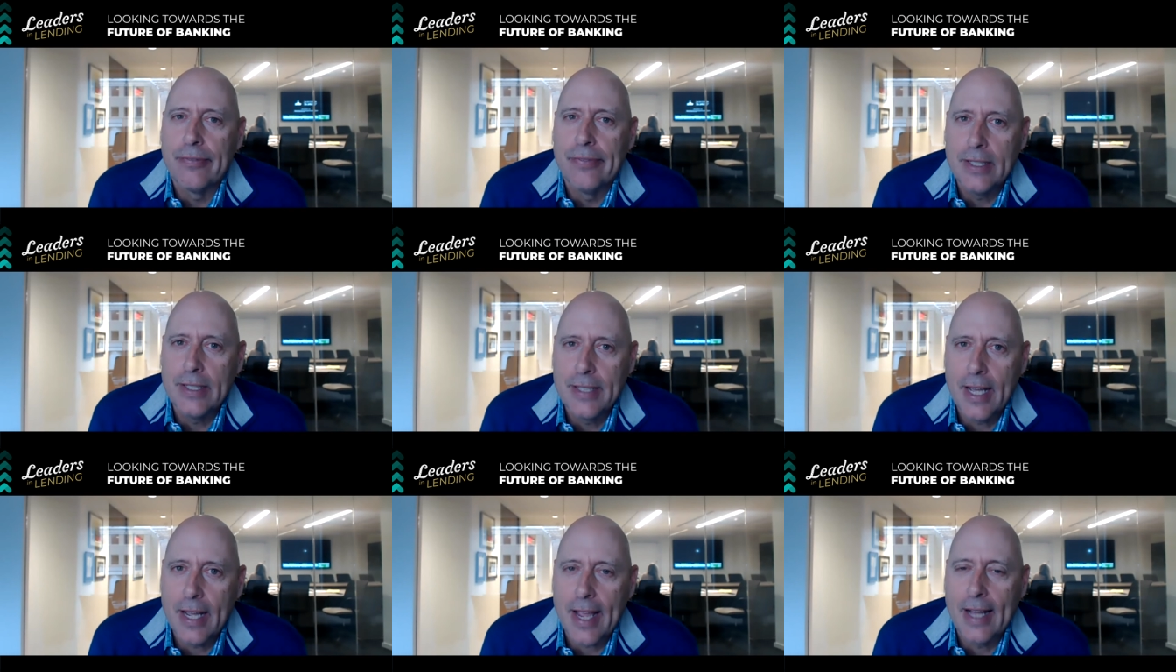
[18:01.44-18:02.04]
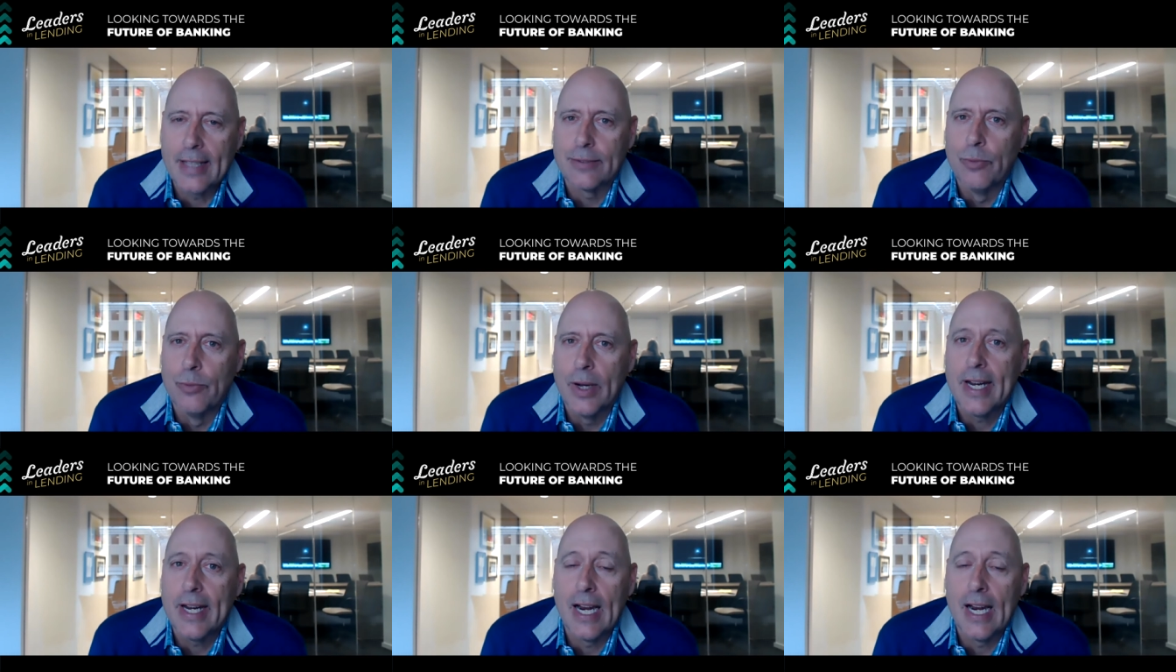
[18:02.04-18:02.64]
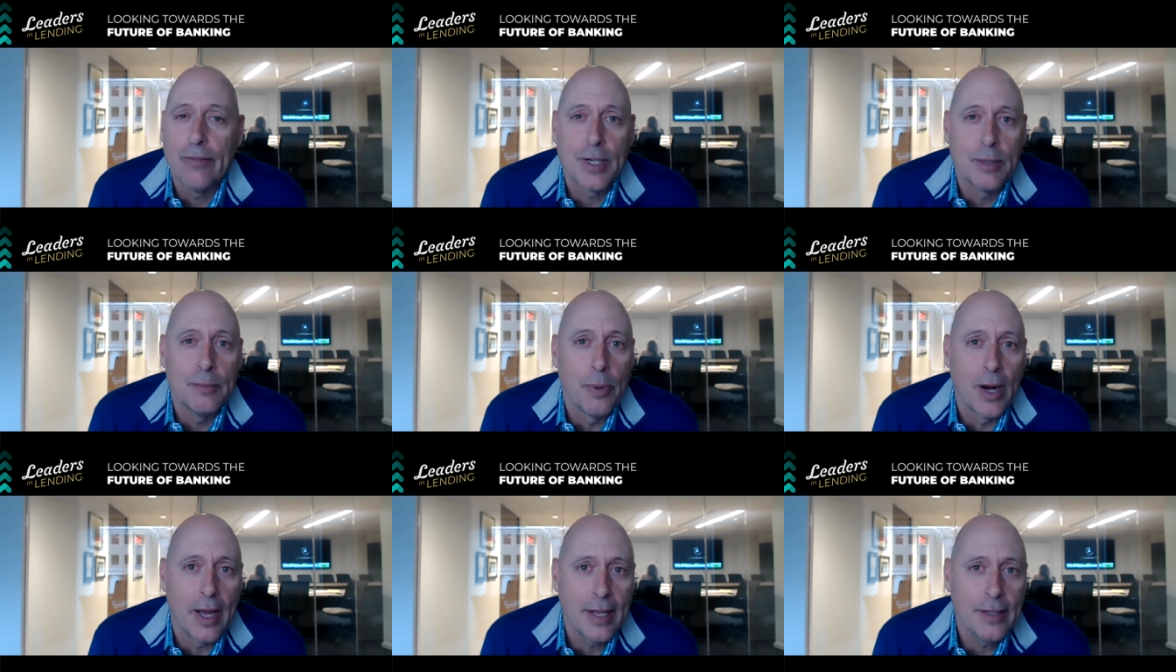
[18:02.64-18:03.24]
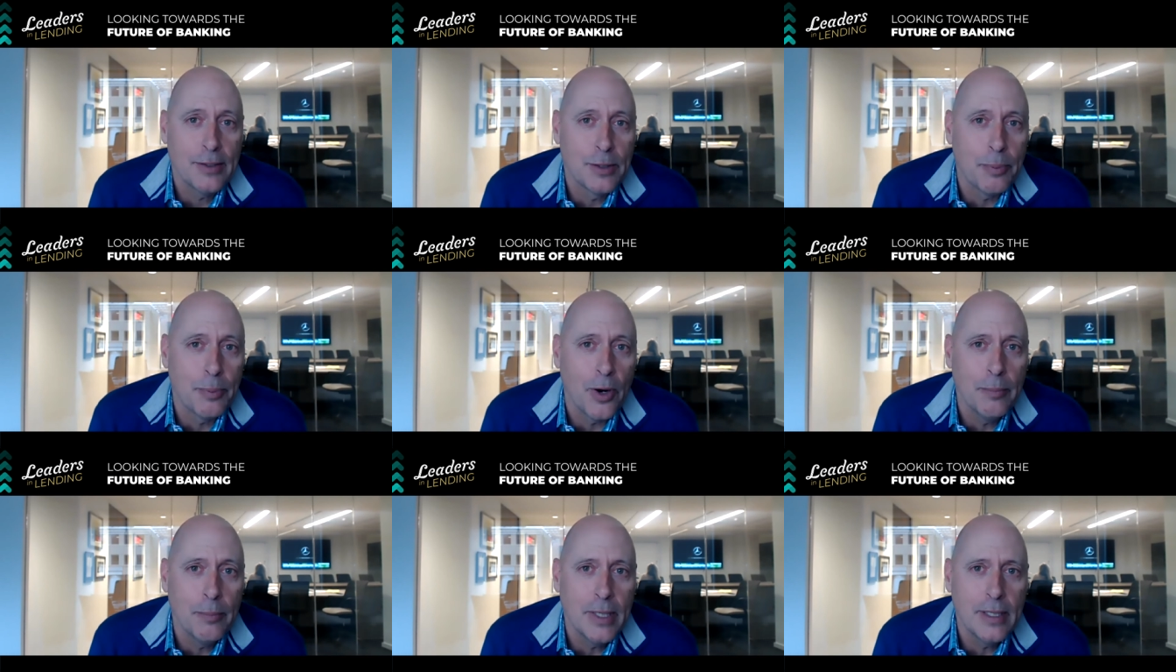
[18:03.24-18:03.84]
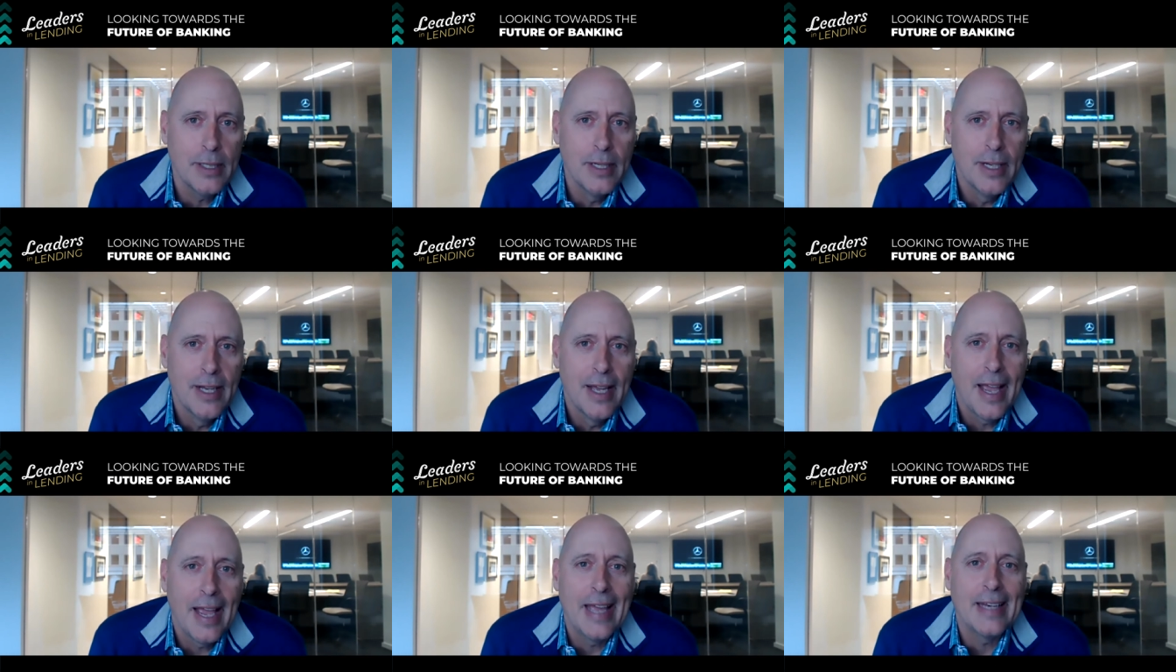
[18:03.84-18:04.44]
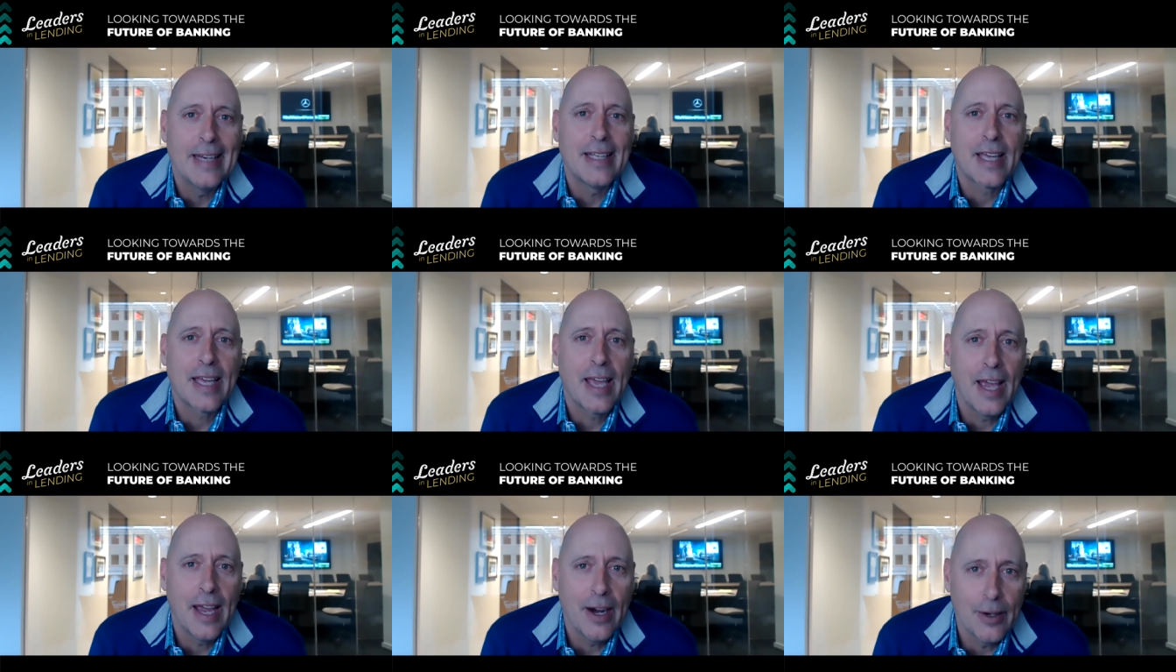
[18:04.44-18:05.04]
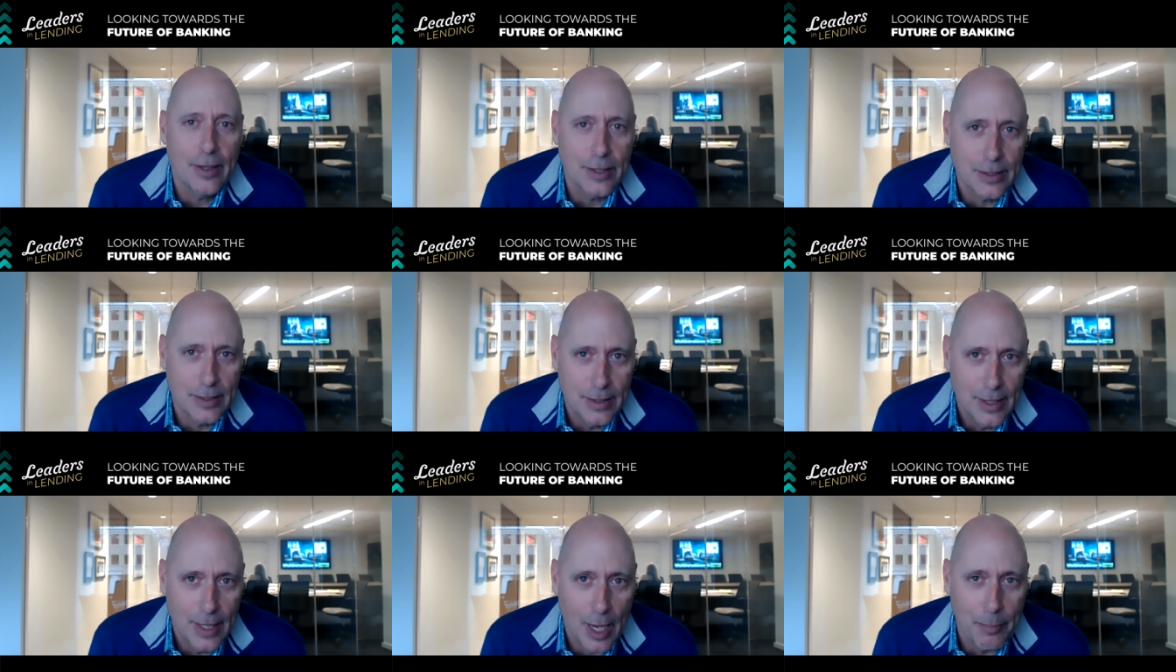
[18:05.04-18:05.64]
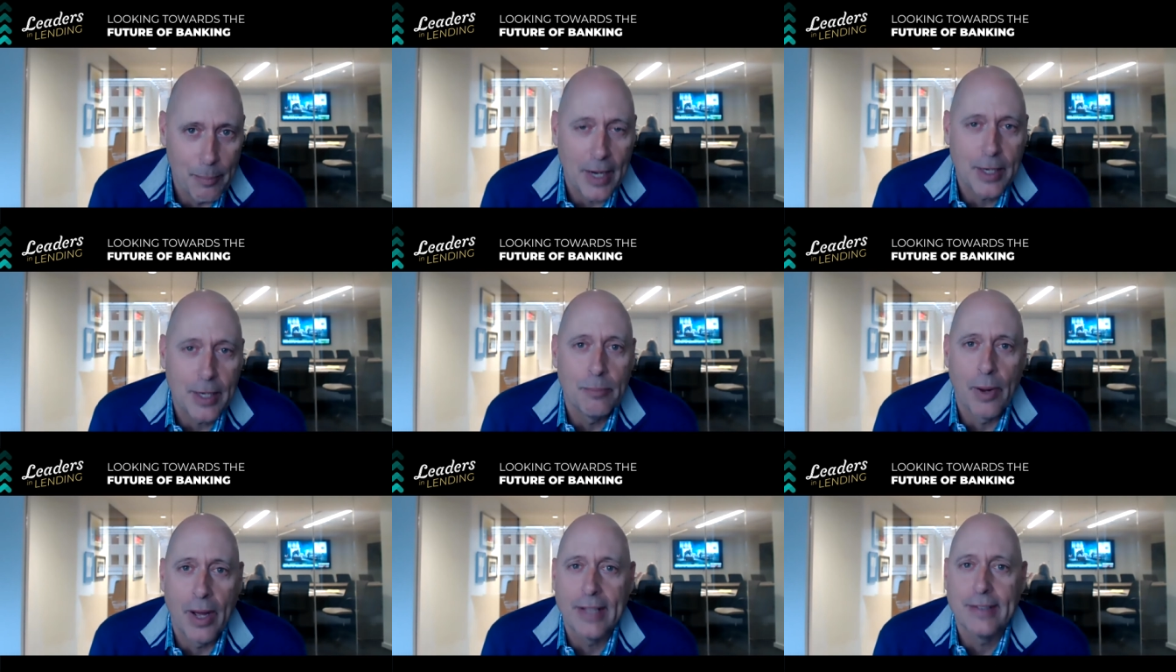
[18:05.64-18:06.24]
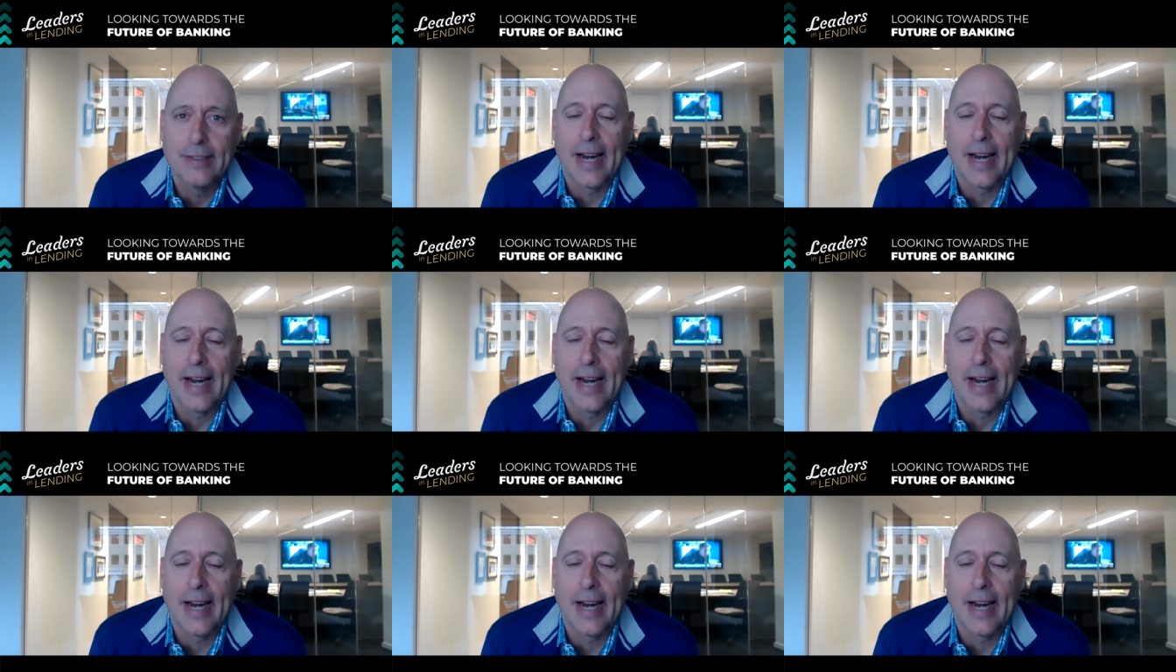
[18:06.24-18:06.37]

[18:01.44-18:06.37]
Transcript: fintech has one hell of a compliance department and cares about compliance.